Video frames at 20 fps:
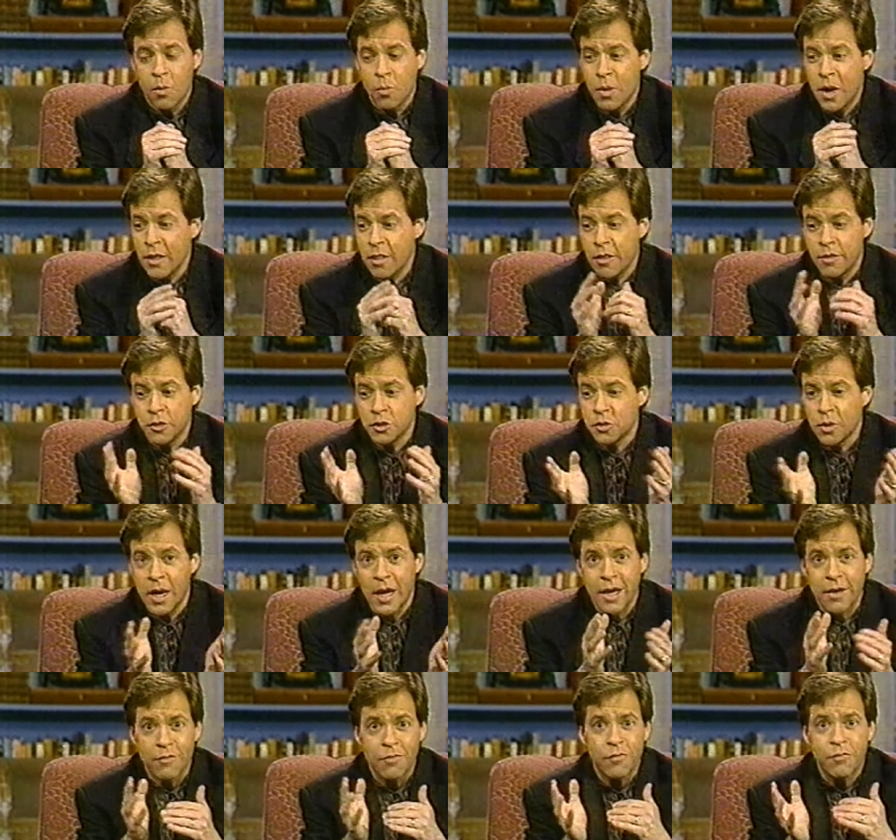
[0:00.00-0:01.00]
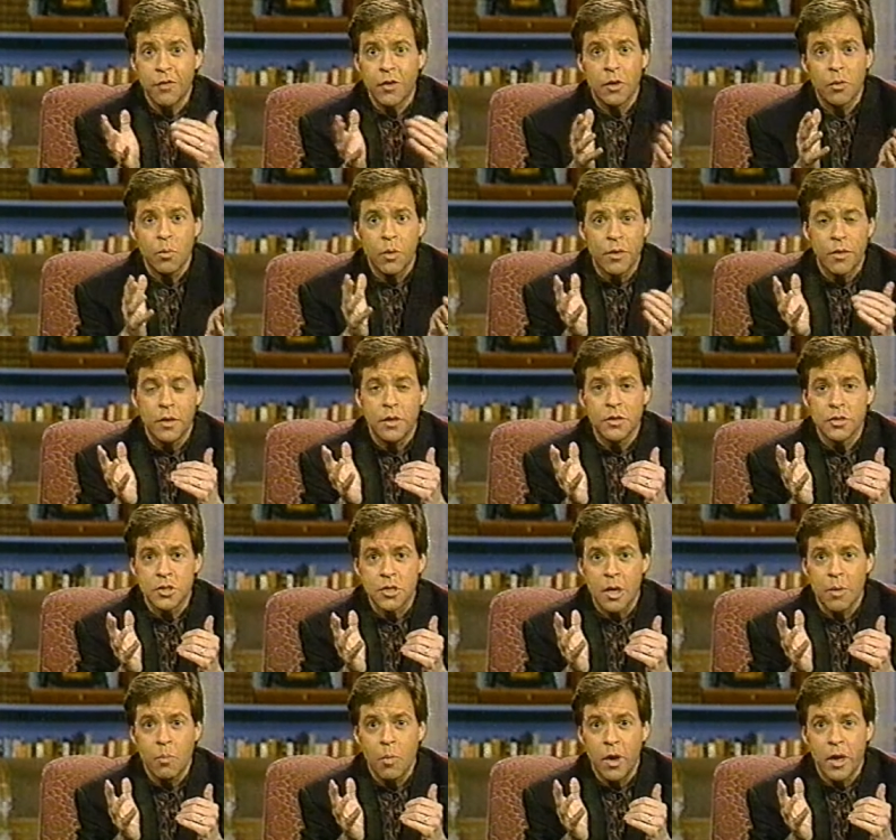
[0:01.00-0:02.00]
Rather than try and fiddle with it in
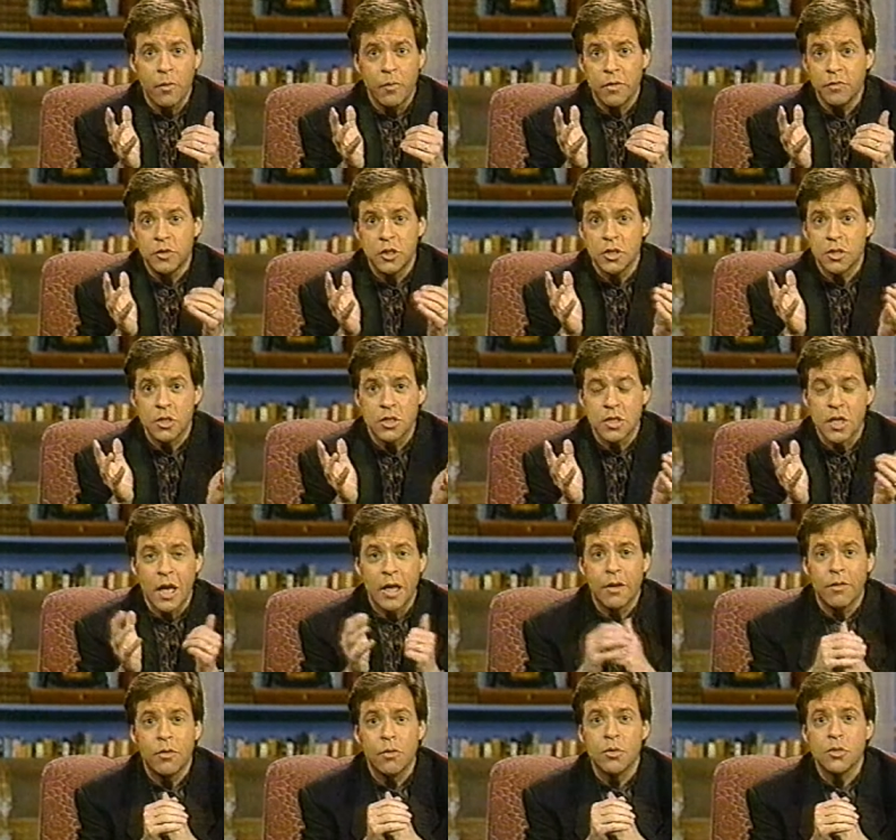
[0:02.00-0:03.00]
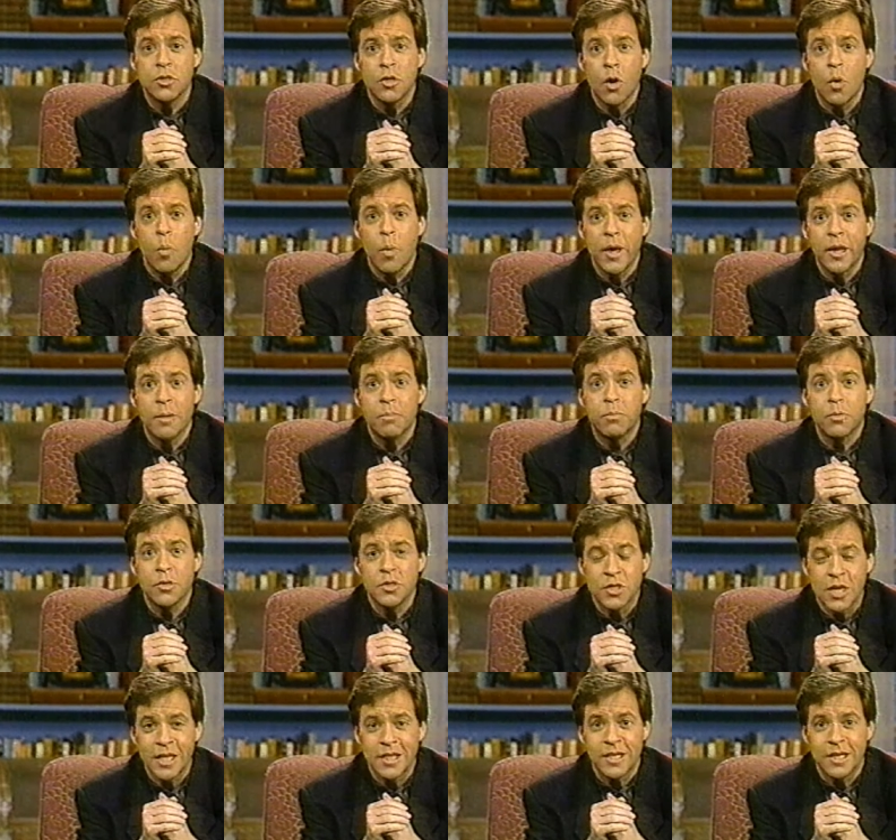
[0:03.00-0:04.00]
some way, we've just decided there is no way to
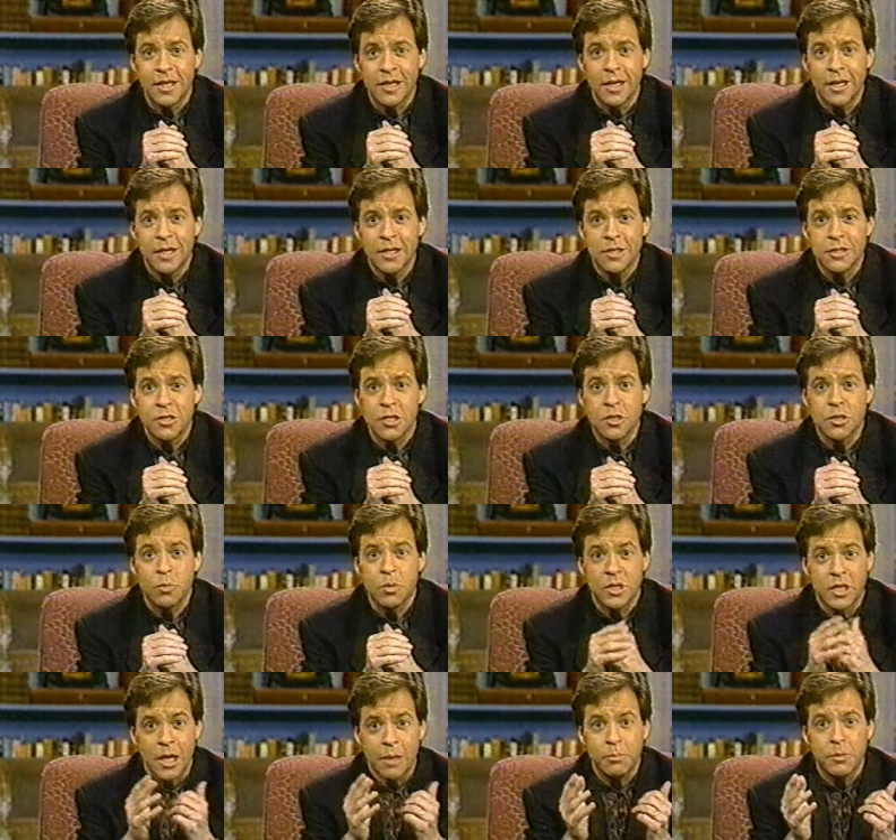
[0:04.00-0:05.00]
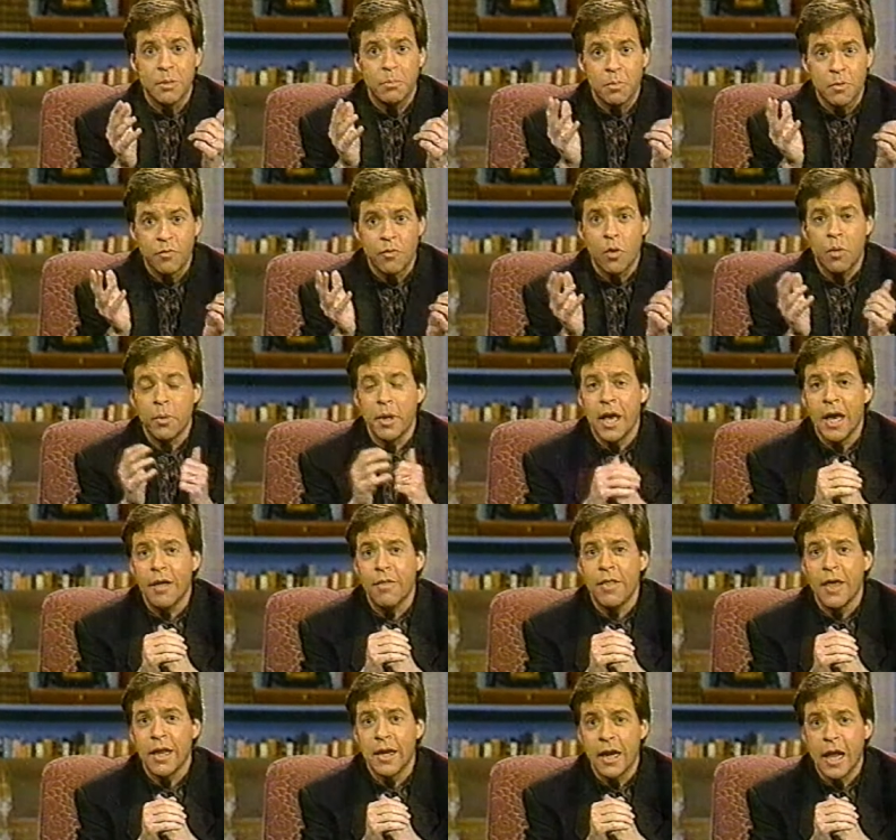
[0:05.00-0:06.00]
present it since we taped it before we
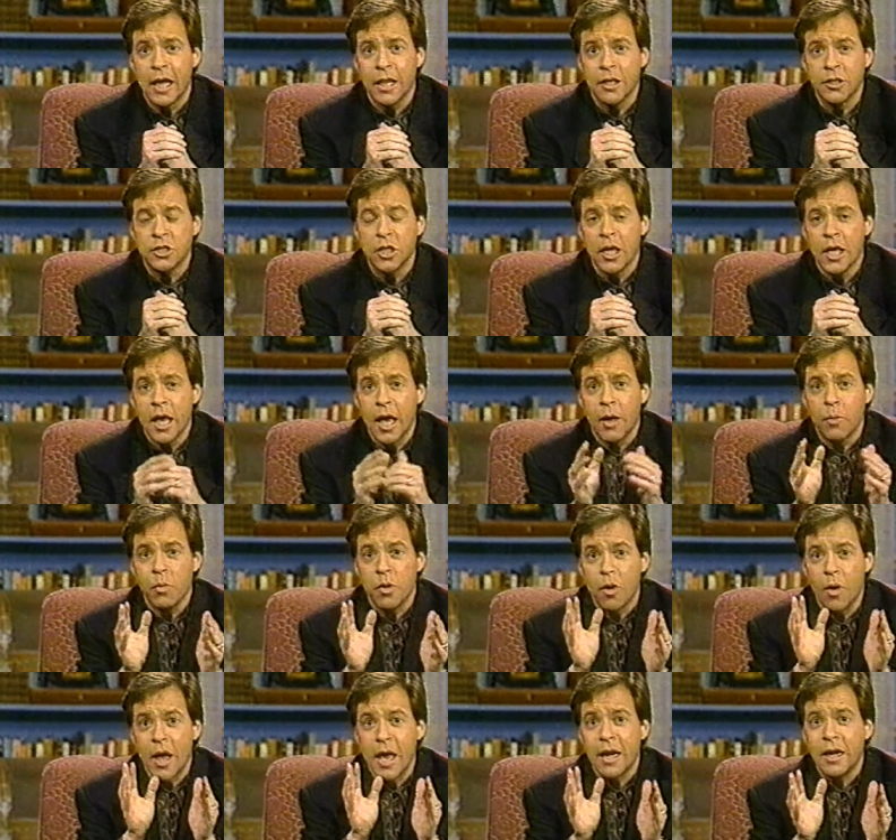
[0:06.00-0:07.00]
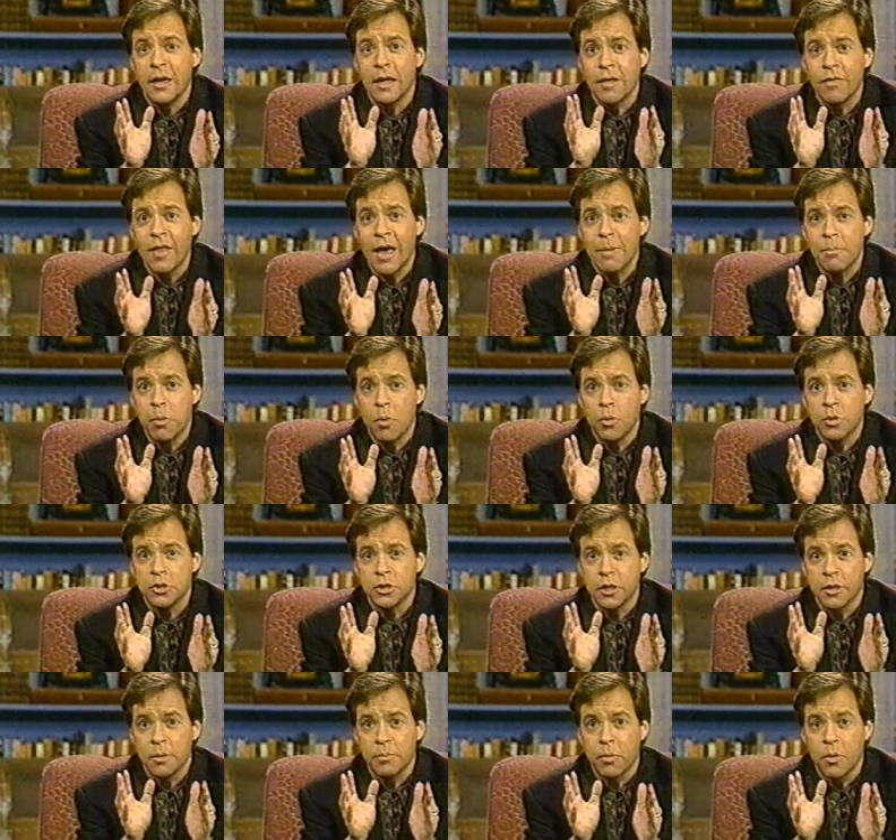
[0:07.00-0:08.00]
had that knowledge, and we are editing that
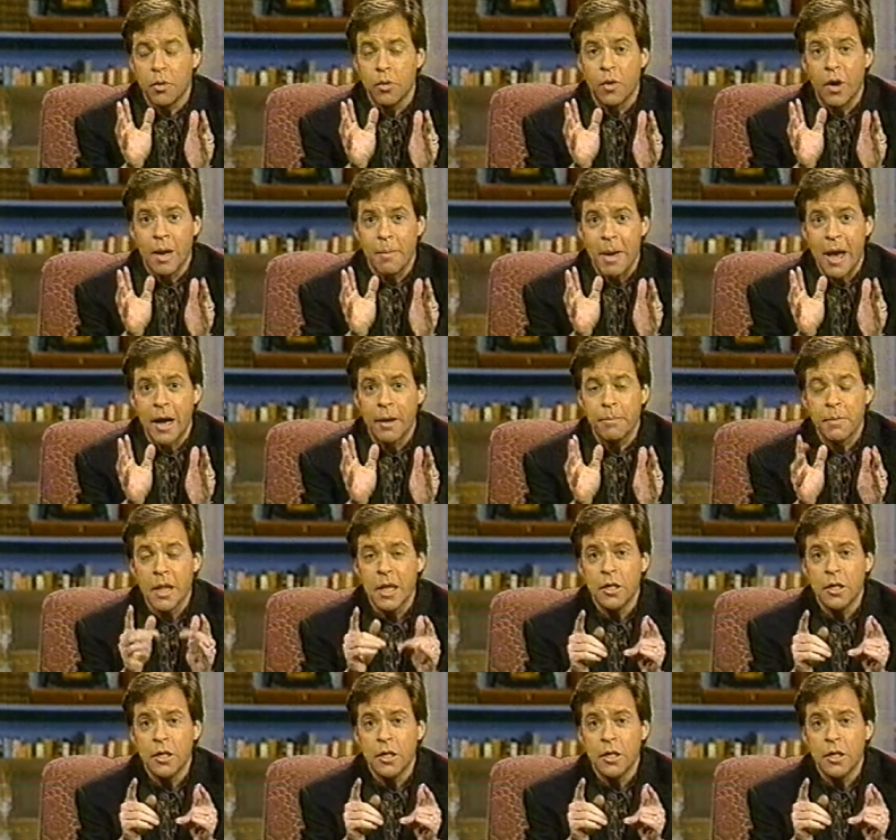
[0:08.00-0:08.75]
portion of the program out.